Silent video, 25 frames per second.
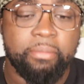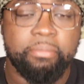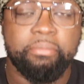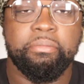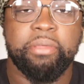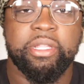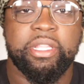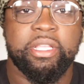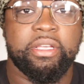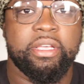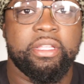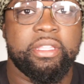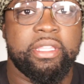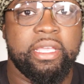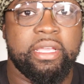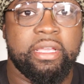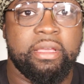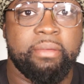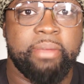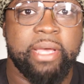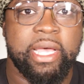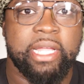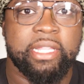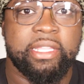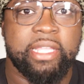But the good thing
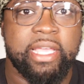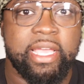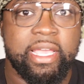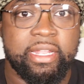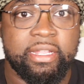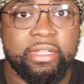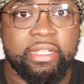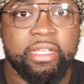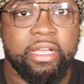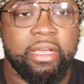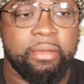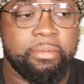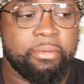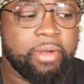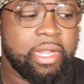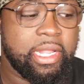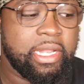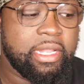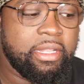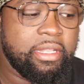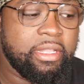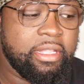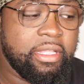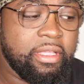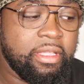about that,
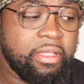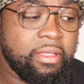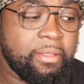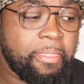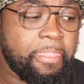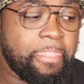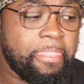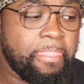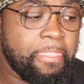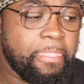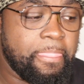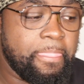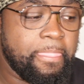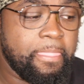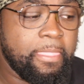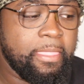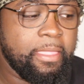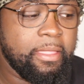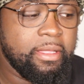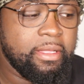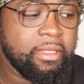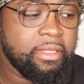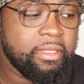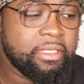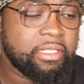upgrading the
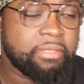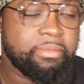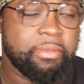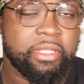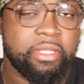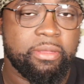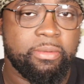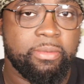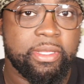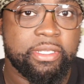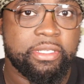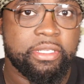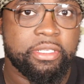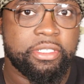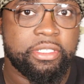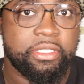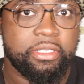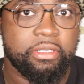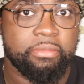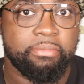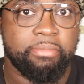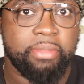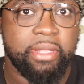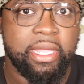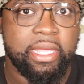Smith & Wesson
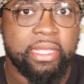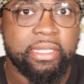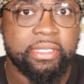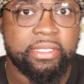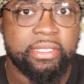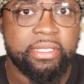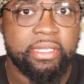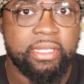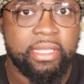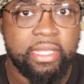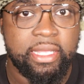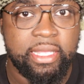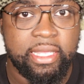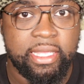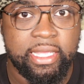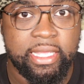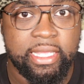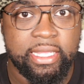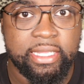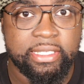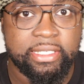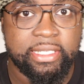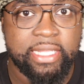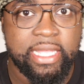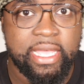Shield Plus,
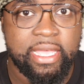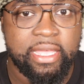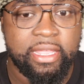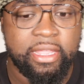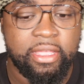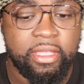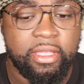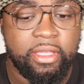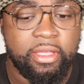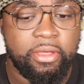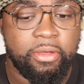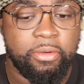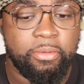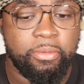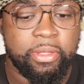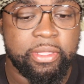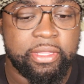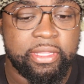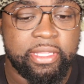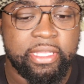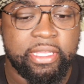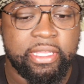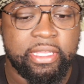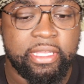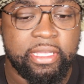is that
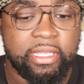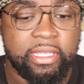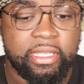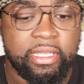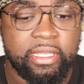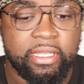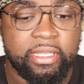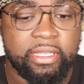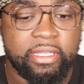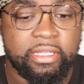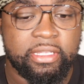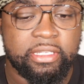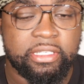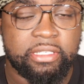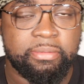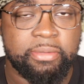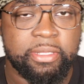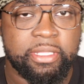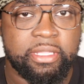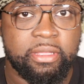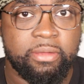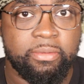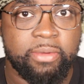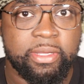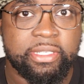with the
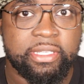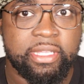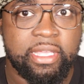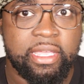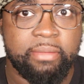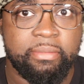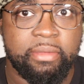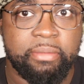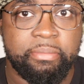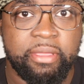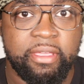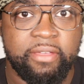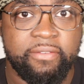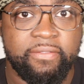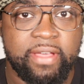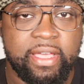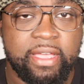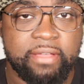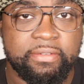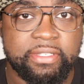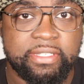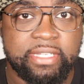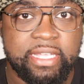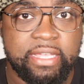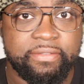Smith & Wesson M&P
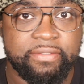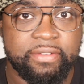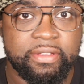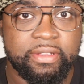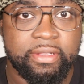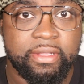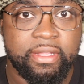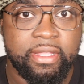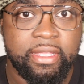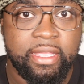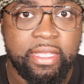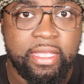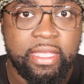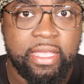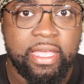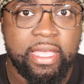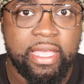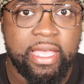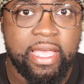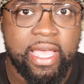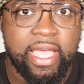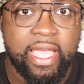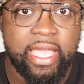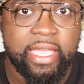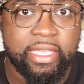5.7,
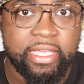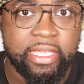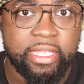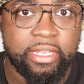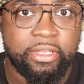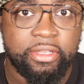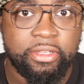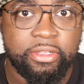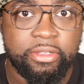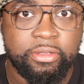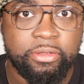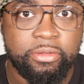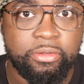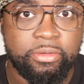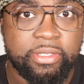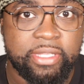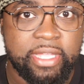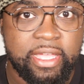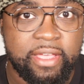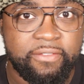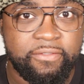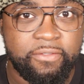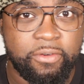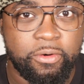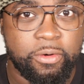I can use
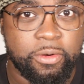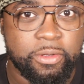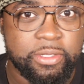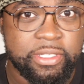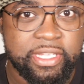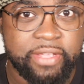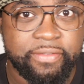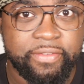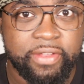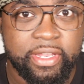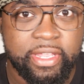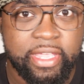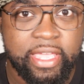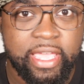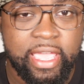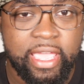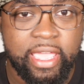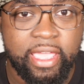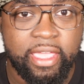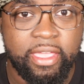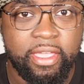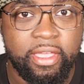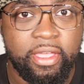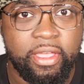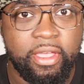that
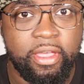407K